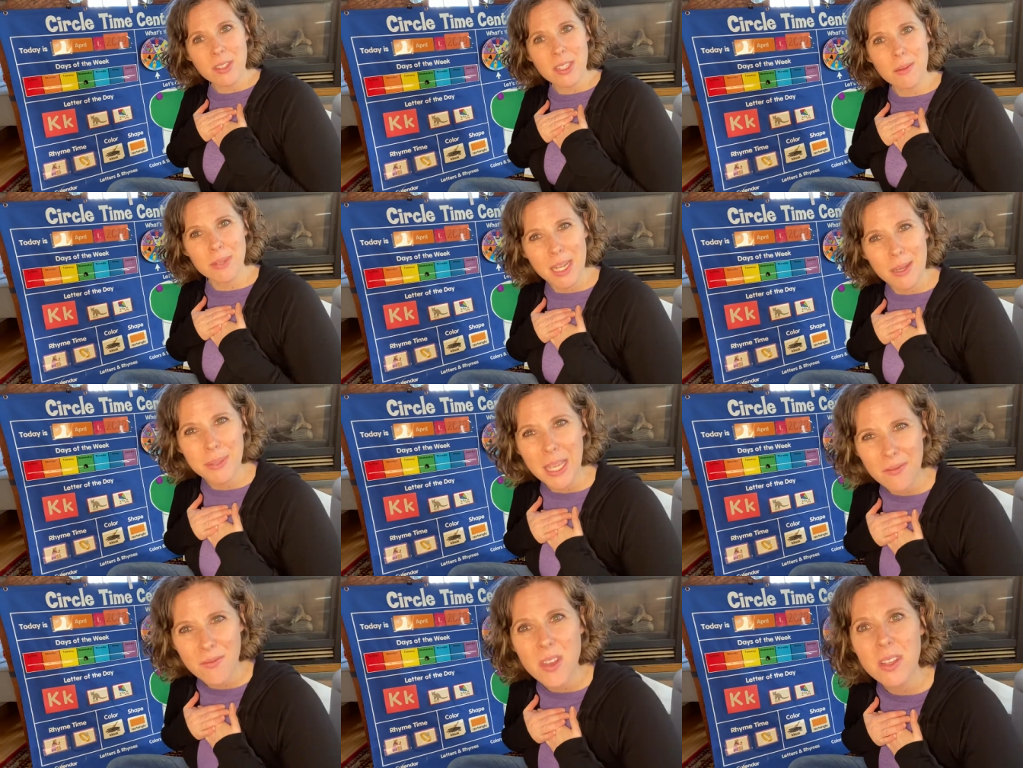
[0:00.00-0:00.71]
Sometimes
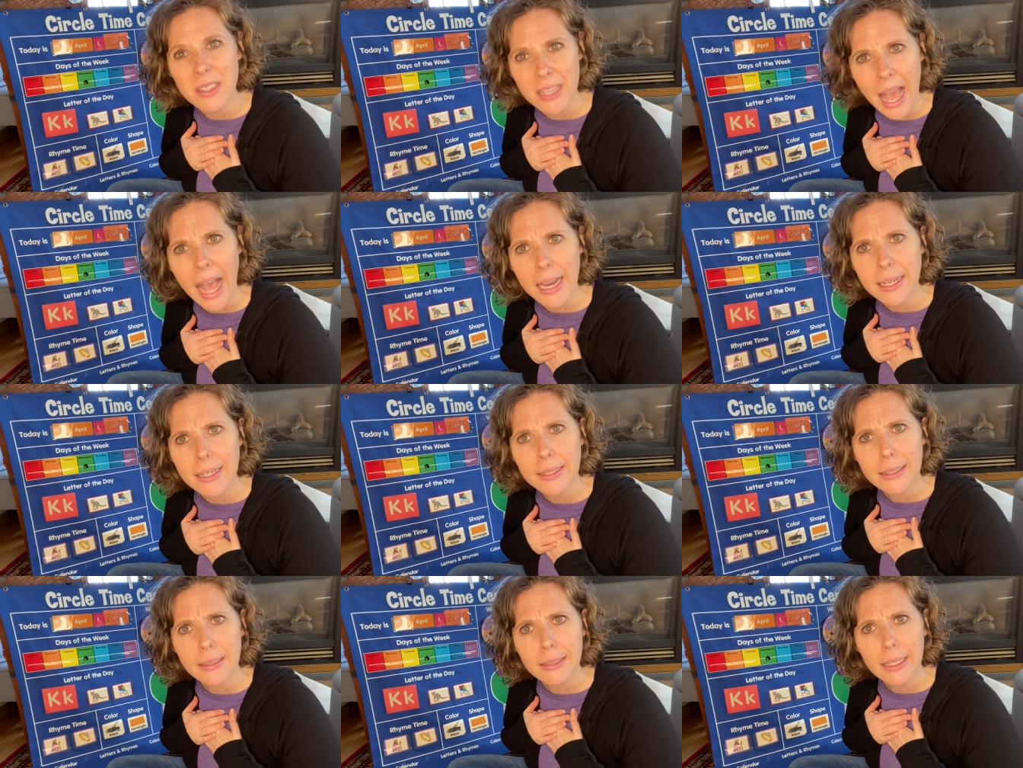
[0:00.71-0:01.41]
I feel sad,
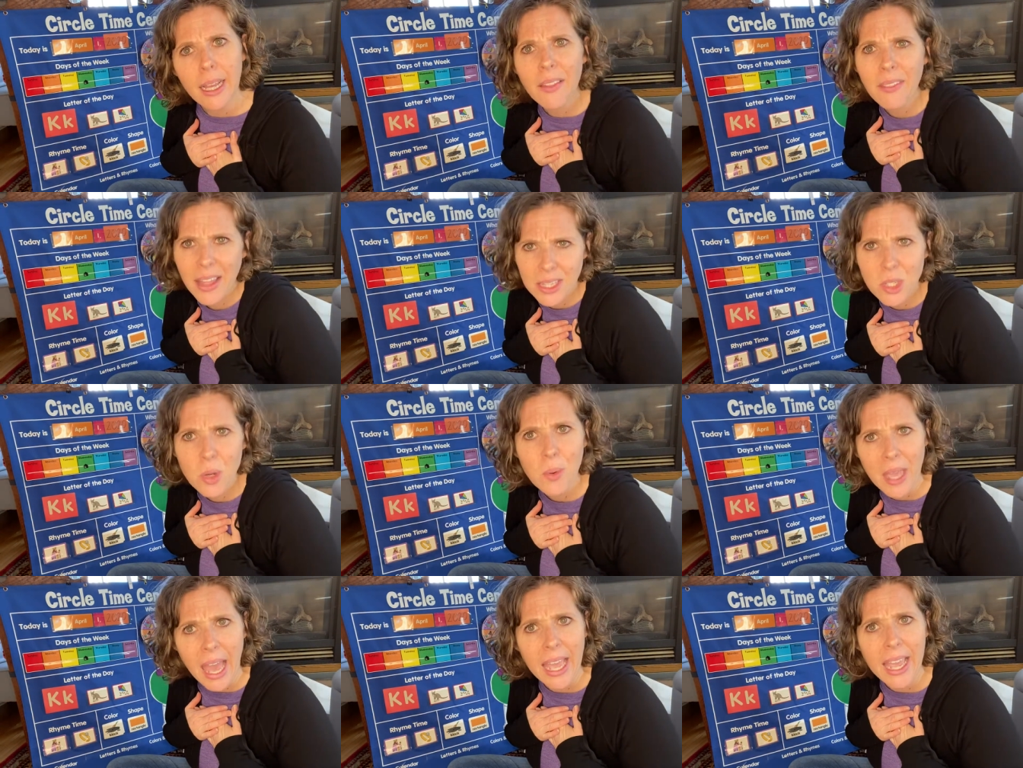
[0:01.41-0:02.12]
and that's
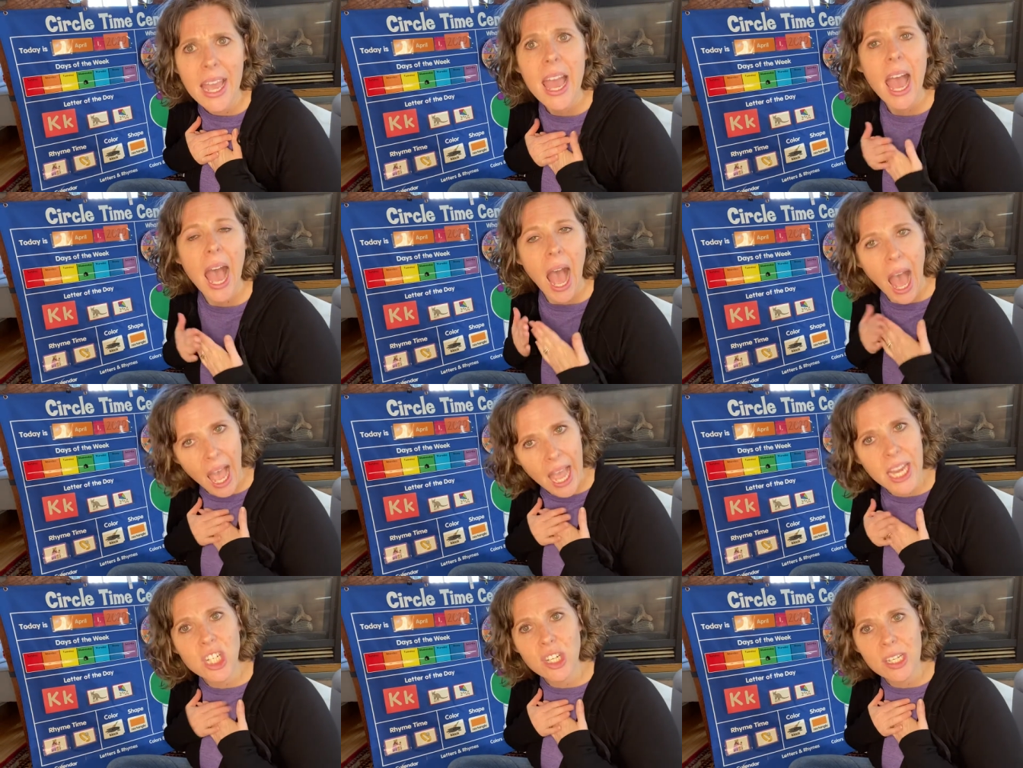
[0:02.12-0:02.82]
okay.
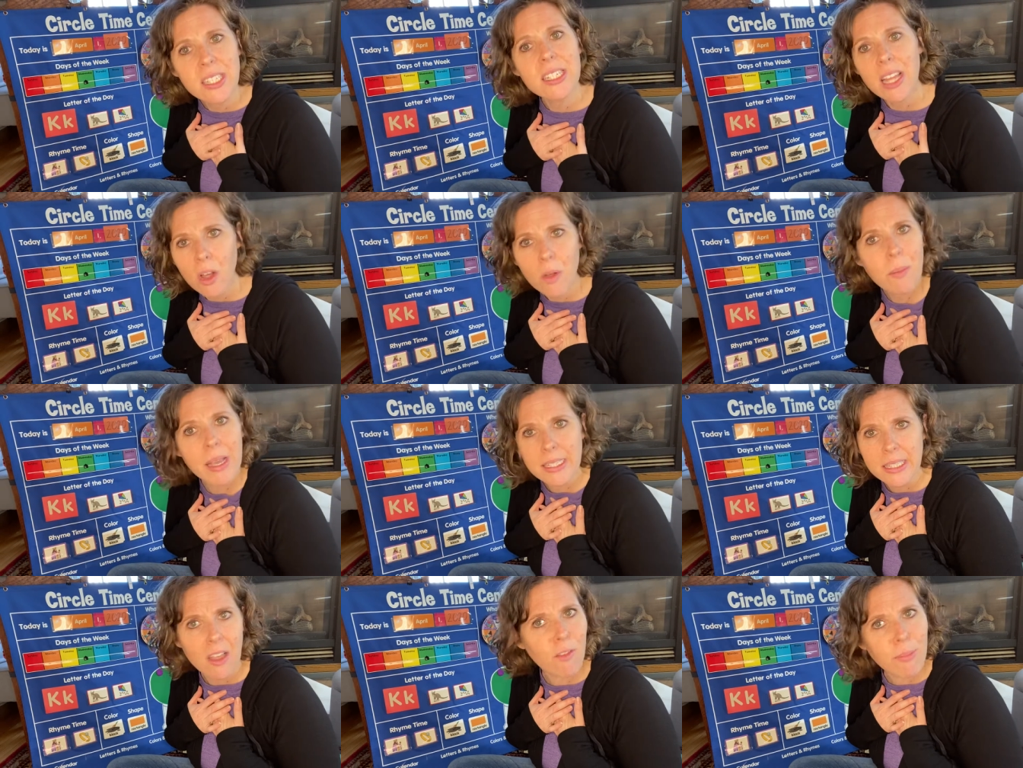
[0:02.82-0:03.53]
I just tell
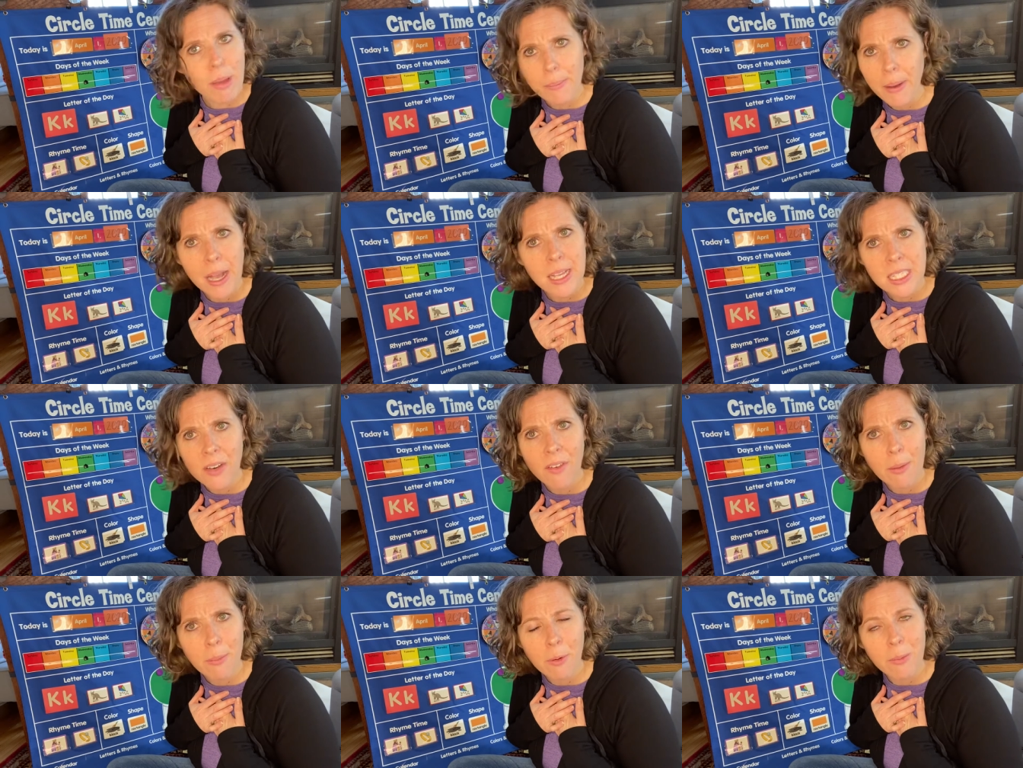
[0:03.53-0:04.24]
myself my positive
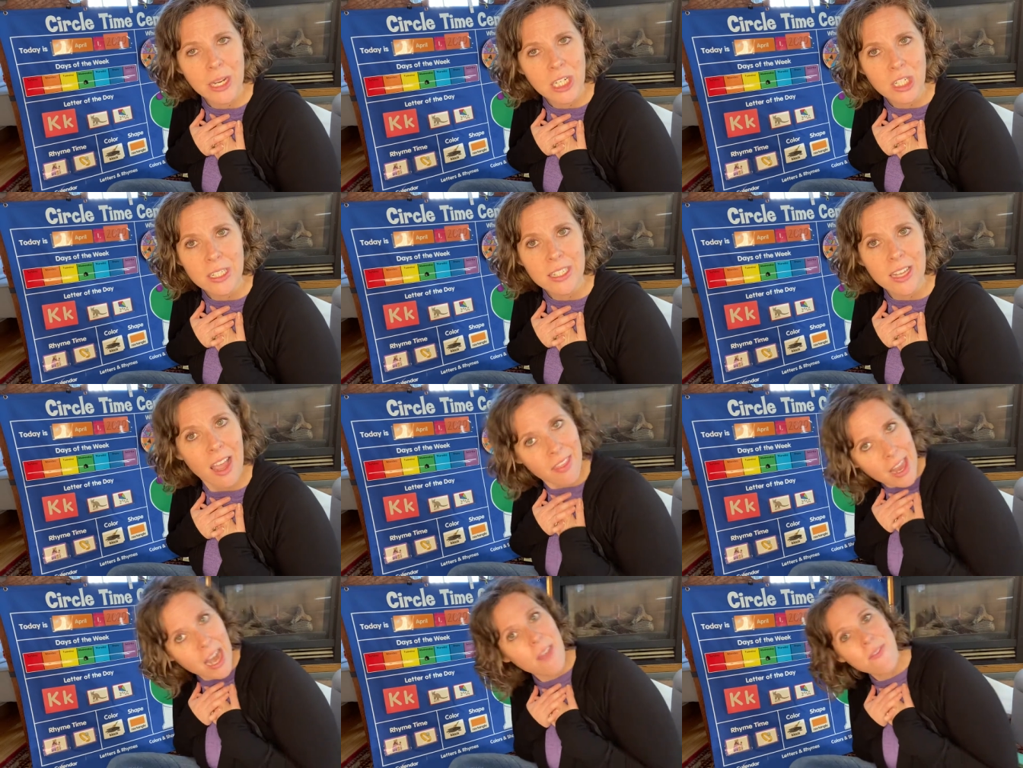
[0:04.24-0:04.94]
affirmations,
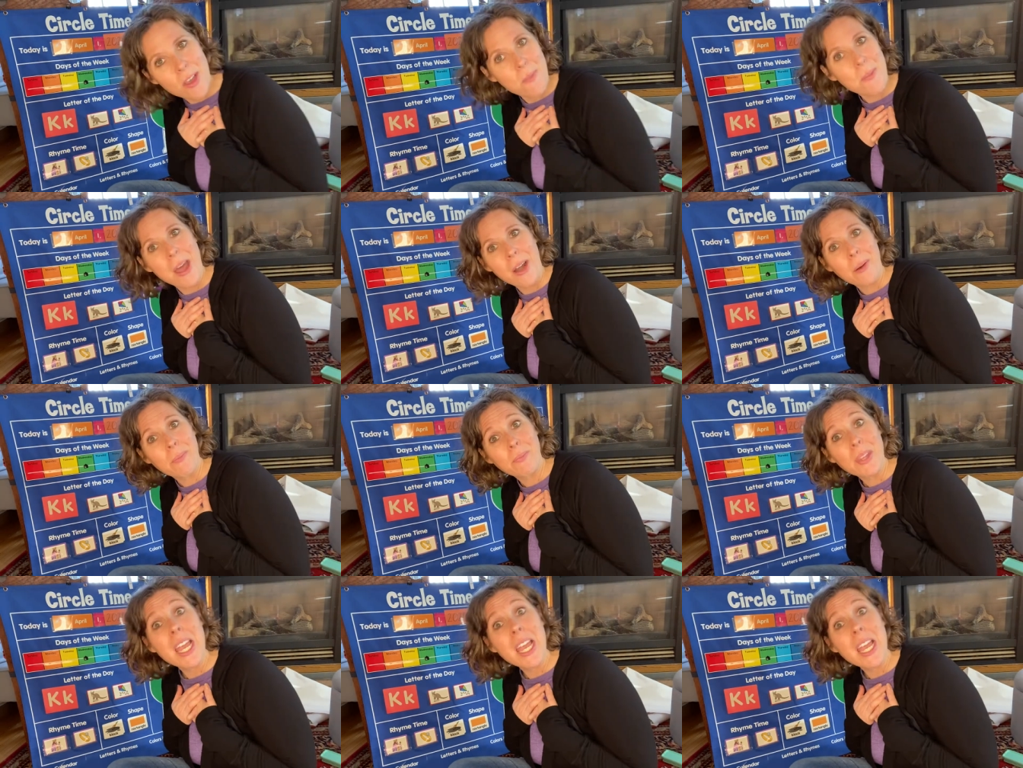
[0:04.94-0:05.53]
and then I feel better.